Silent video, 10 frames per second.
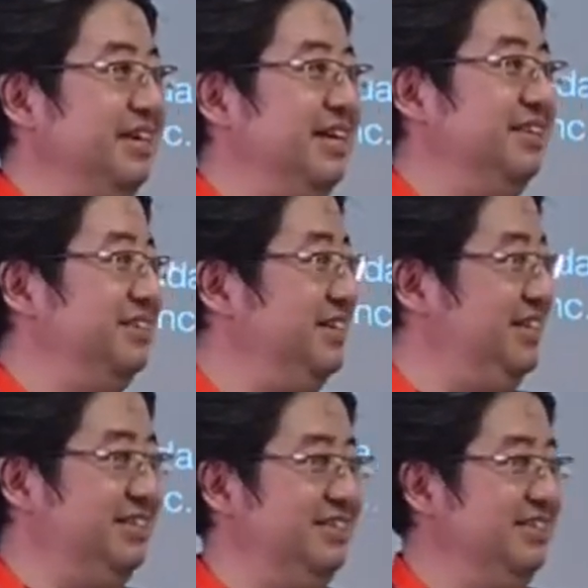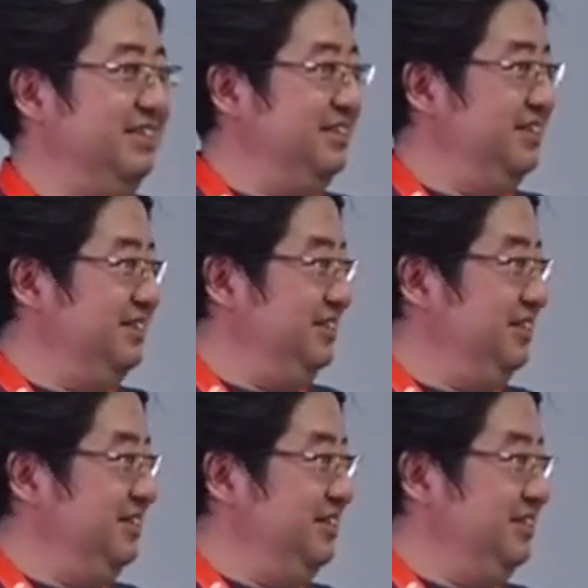And then
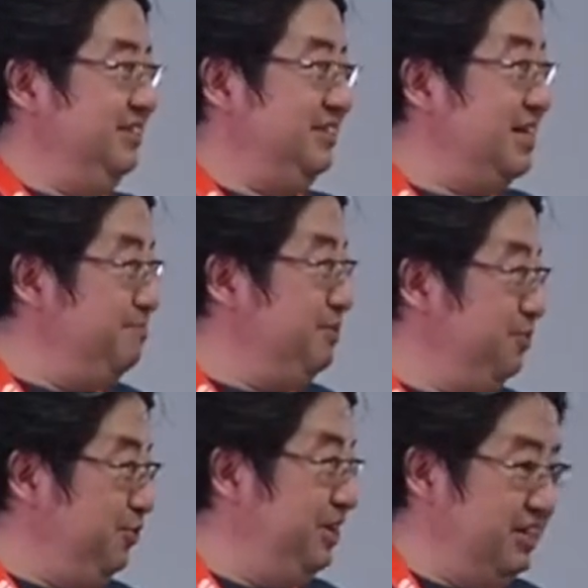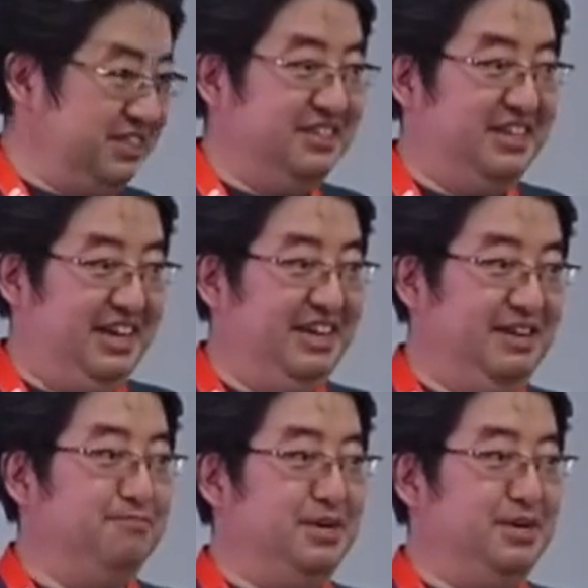the day before yesterday,